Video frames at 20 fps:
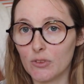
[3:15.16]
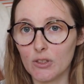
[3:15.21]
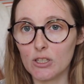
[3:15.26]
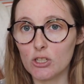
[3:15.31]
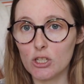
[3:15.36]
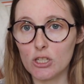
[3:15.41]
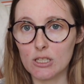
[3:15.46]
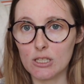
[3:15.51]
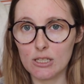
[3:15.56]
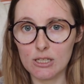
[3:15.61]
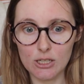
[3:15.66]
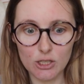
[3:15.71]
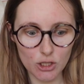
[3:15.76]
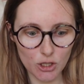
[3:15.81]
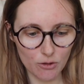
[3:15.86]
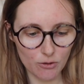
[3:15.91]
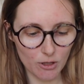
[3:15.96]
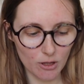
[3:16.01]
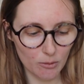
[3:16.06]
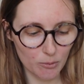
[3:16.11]
let's just
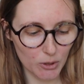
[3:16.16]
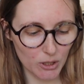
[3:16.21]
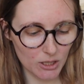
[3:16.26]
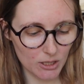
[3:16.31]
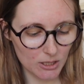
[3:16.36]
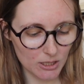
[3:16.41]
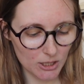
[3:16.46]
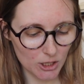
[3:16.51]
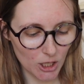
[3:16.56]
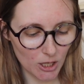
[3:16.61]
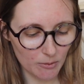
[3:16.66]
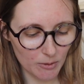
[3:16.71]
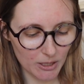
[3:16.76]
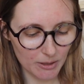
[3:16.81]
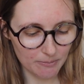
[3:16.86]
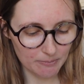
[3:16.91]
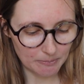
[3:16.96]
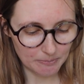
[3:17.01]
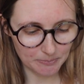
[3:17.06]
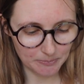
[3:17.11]
show you the books, shall
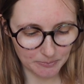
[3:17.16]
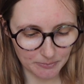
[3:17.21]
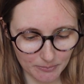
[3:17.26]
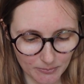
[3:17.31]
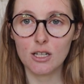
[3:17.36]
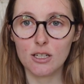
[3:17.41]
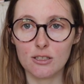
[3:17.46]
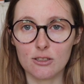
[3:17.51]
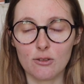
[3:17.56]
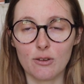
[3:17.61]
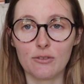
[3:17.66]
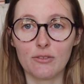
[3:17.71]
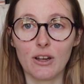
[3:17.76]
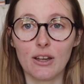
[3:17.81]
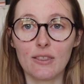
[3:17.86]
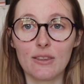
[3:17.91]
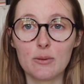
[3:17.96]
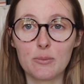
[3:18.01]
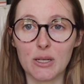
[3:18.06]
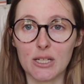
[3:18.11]
we? So I
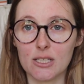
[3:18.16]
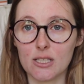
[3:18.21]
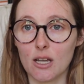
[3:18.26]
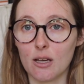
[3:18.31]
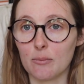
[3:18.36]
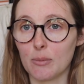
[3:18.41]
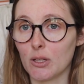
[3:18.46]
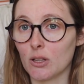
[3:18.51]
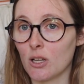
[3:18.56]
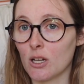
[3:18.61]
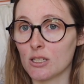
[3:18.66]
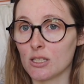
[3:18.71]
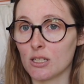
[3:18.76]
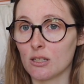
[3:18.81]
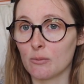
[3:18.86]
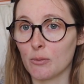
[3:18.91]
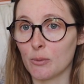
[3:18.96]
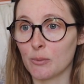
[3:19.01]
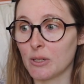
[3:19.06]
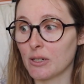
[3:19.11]
finally picked up Lost
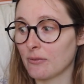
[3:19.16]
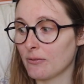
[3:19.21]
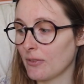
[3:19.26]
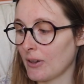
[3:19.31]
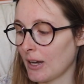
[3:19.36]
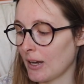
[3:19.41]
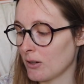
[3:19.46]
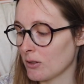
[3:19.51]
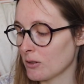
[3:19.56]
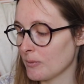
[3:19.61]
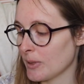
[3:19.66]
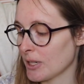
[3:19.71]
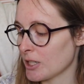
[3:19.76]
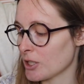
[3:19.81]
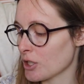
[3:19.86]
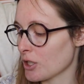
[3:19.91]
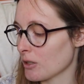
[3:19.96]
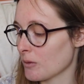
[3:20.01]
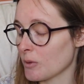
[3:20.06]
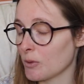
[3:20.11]
in the Moment and Found by
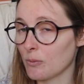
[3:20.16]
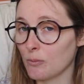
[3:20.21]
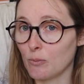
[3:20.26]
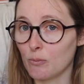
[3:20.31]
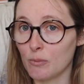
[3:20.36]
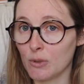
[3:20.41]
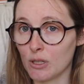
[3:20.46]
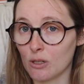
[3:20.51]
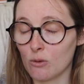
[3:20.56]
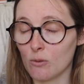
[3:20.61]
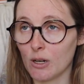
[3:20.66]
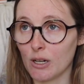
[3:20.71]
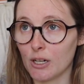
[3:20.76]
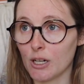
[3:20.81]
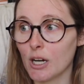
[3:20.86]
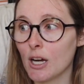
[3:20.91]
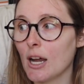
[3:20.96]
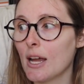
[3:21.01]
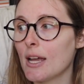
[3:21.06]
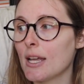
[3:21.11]
Seanan
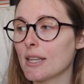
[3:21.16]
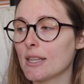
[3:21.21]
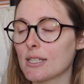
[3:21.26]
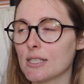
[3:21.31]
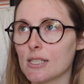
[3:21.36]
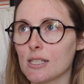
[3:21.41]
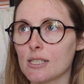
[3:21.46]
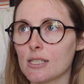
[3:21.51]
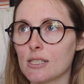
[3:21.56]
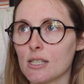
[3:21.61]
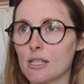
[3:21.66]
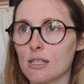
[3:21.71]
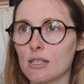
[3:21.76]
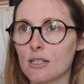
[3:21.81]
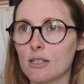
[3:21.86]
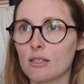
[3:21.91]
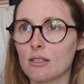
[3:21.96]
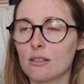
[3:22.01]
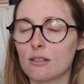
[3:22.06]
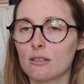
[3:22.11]
McGuire. This is
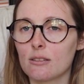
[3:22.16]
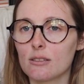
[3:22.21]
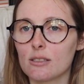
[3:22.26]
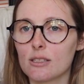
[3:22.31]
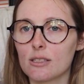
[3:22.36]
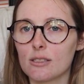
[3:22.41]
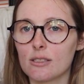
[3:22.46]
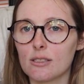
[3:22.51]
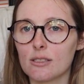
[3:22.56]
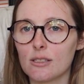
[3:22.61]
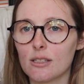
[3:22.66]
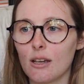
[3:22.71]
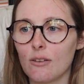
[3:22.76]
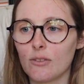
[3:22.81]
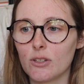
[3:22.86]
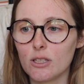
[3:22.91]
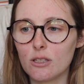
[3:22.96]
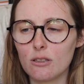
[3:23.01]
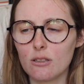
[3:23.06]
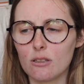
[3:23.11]
the
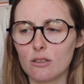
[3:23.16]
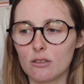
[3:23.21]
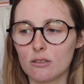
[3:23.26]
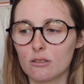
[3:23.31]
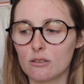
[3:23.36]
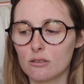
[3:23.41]
7th